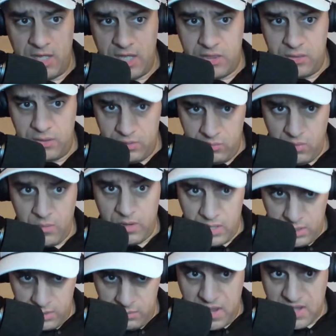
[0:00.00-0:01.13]
He
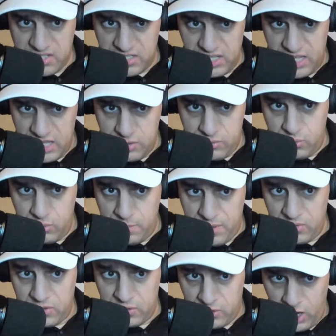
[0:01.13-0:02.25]
basically threw the
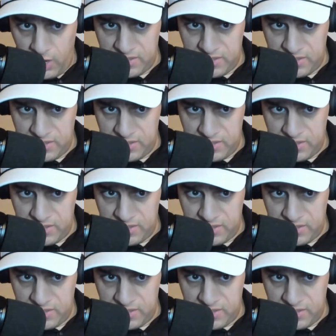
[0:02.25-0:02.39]
belt in the